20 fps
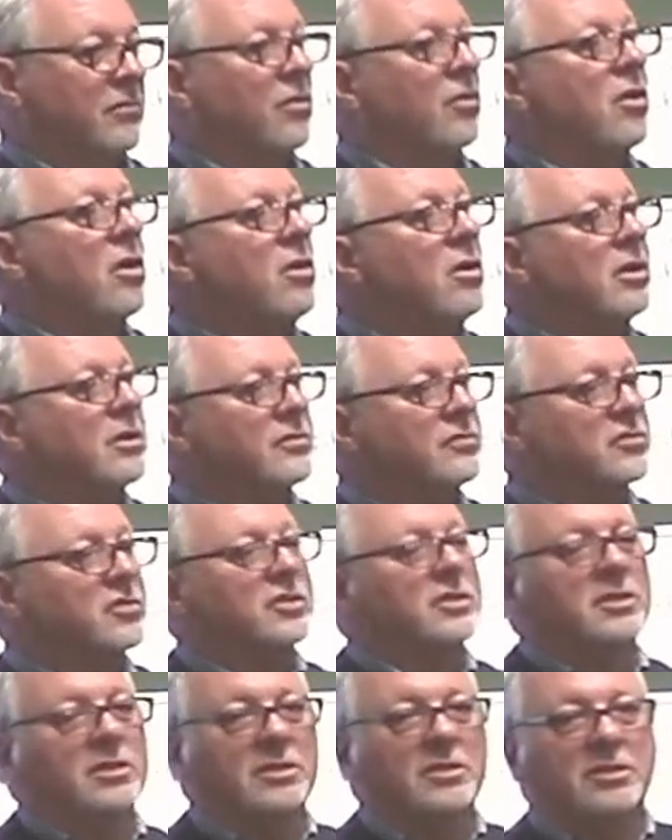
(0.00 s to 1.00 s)
For all have
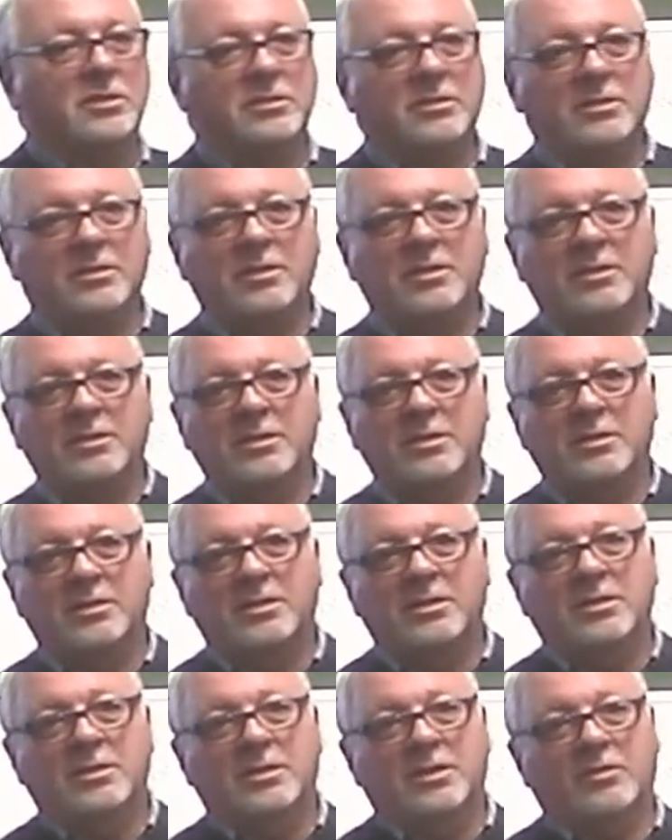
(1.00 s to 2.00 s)
sinned
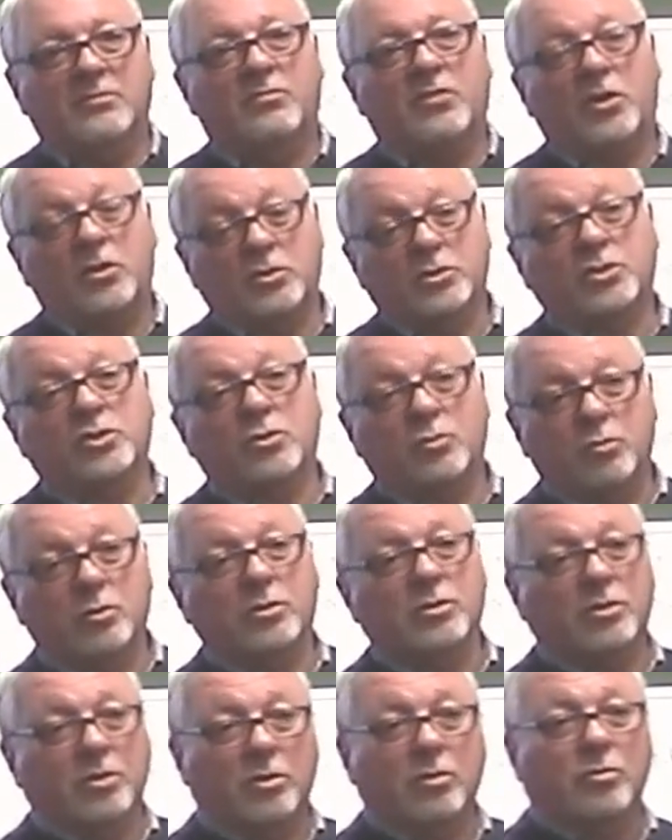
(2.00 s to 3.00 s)
and fall
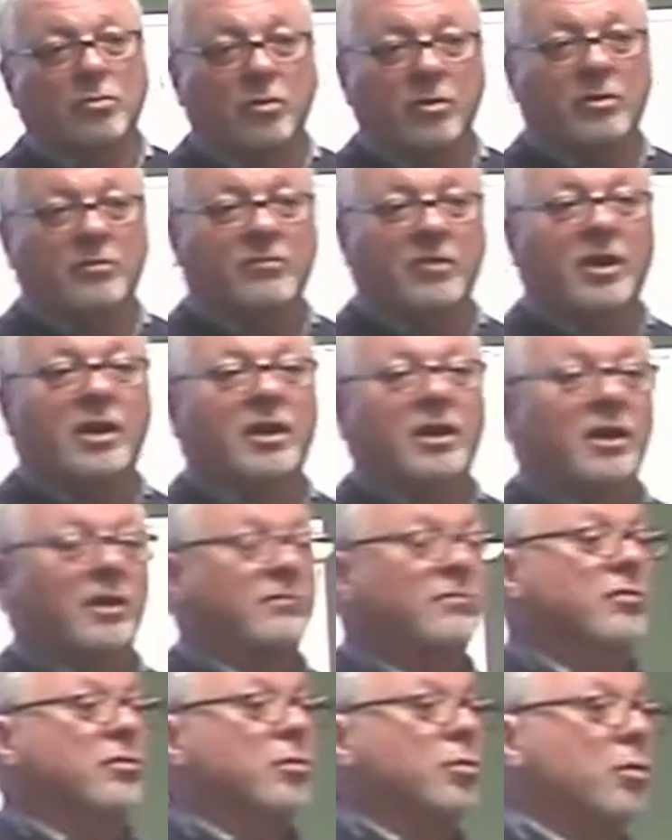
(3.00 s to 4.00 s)
short of the glory of
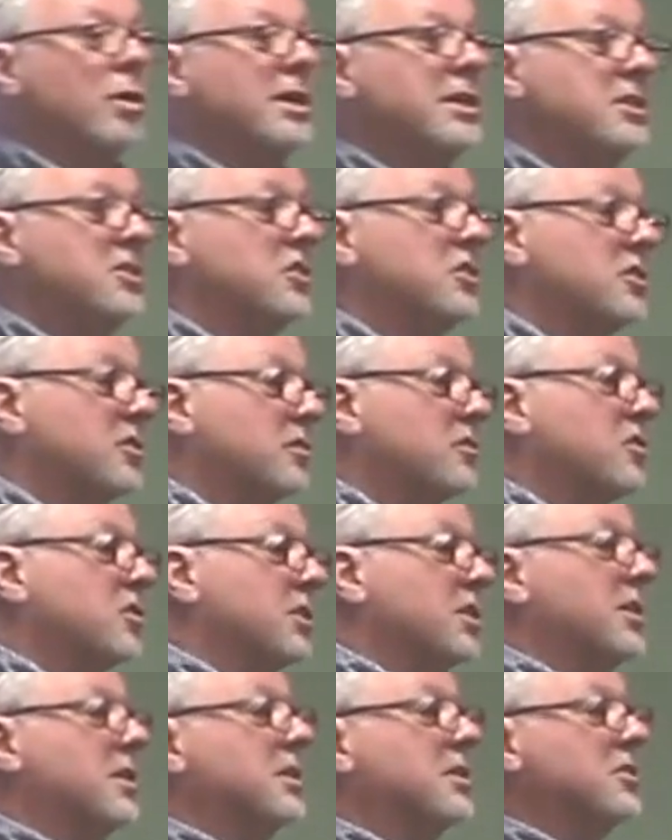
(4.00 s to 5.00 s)
God. For the wages of
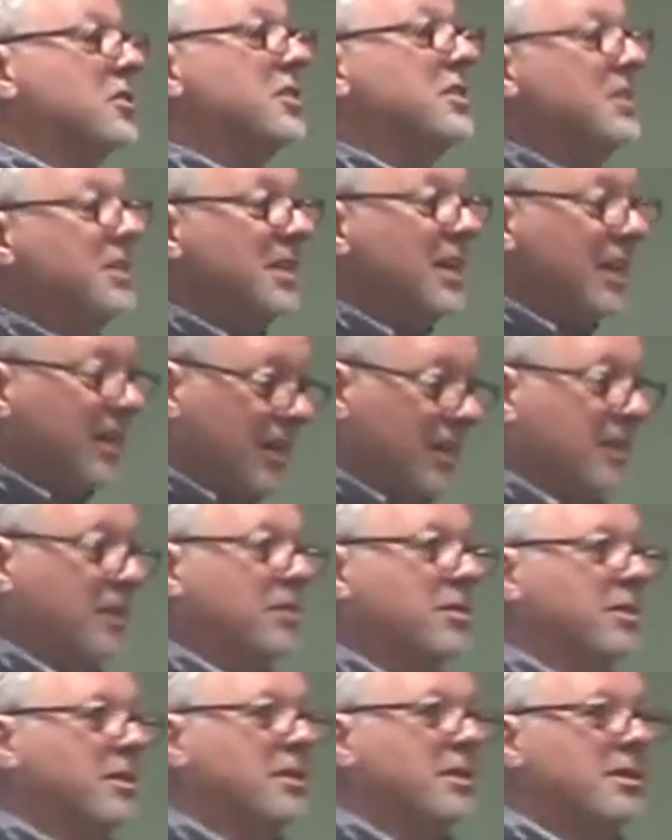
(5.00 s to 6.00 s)
sin is
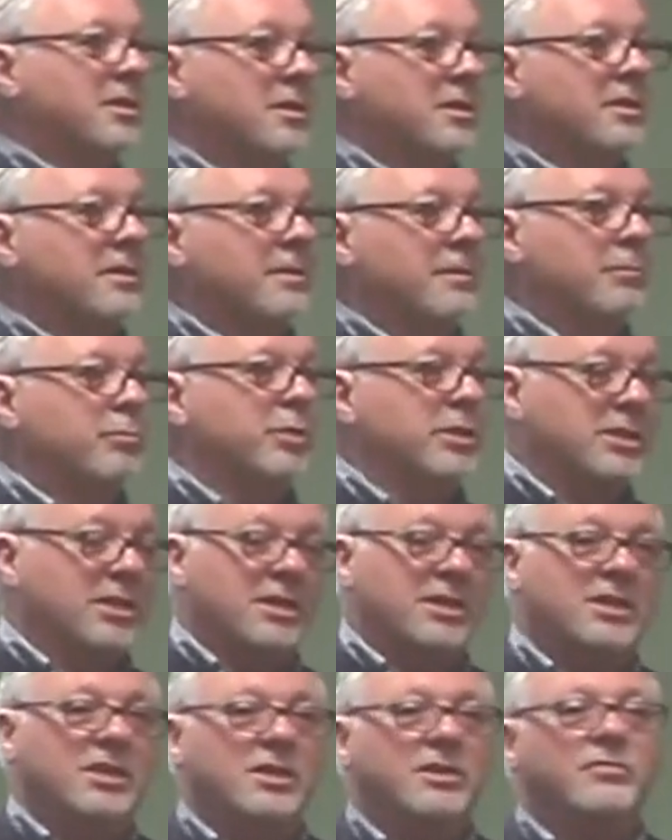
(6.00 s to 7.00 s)
death, but
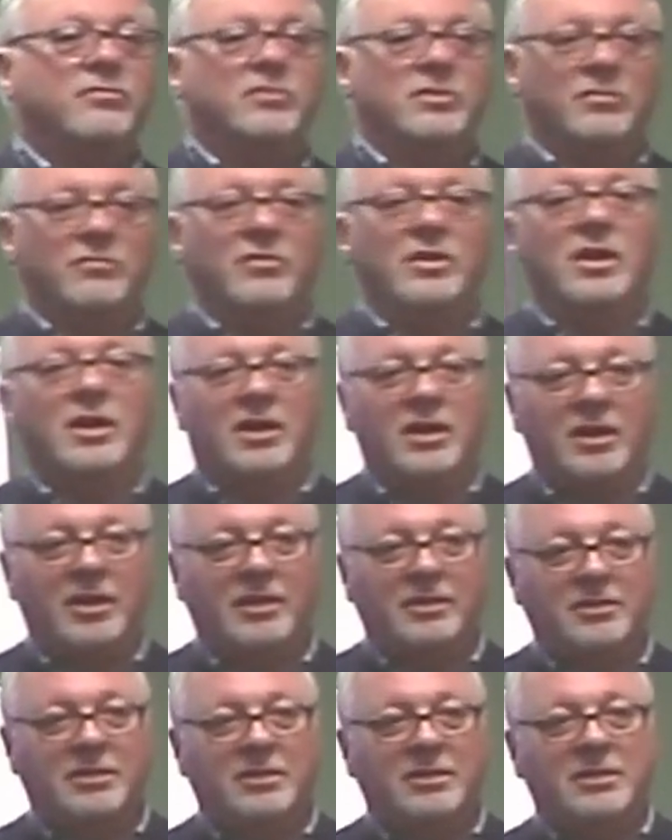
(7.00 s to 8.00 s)
the gift of
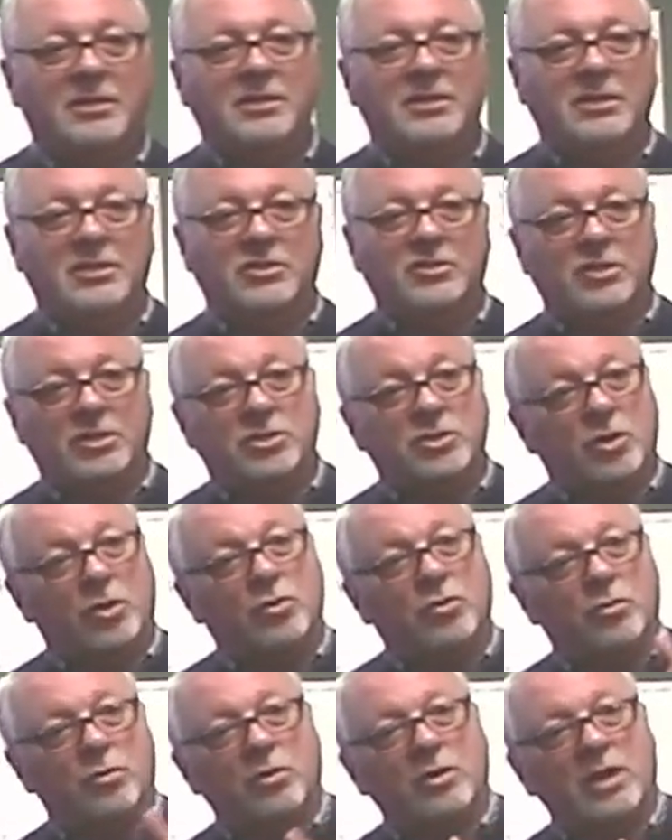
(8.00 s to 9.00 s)
God is
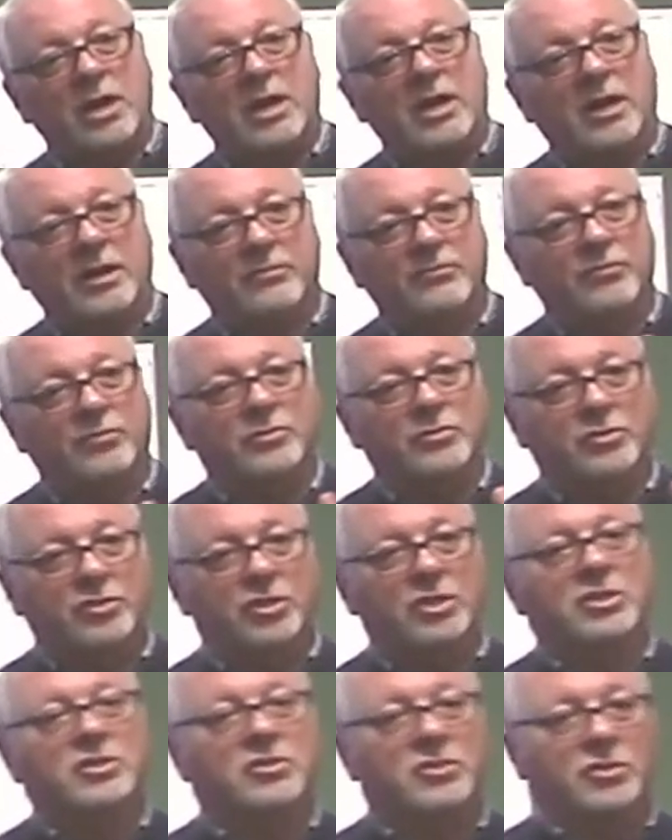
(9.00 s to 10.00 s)
eternal life through
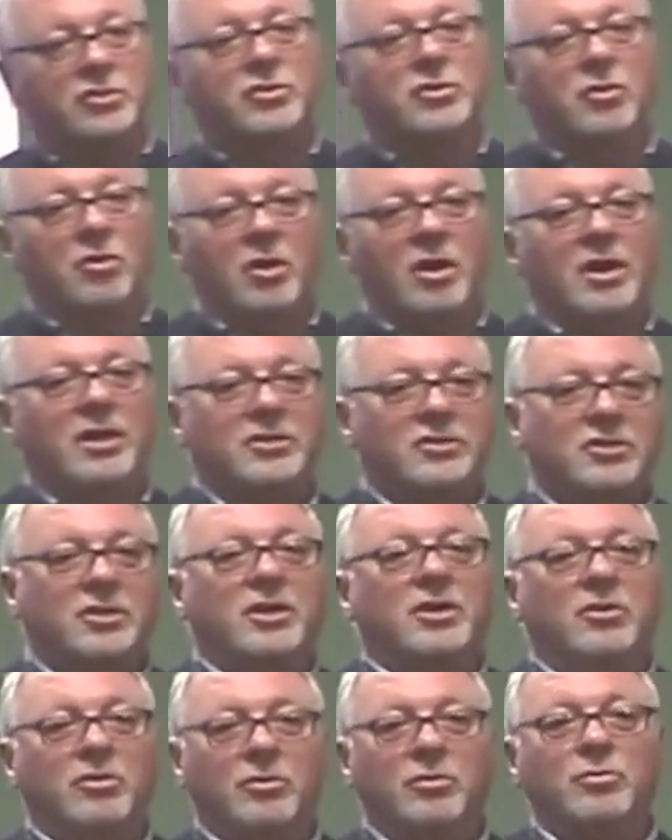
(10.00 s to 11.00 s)
Jesus Christ
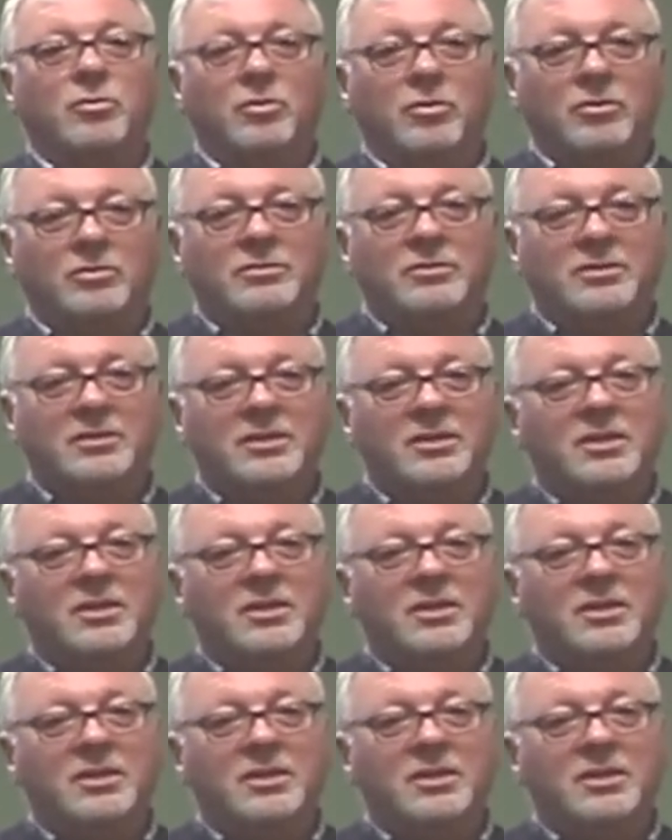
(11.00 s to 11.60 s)
our Lord.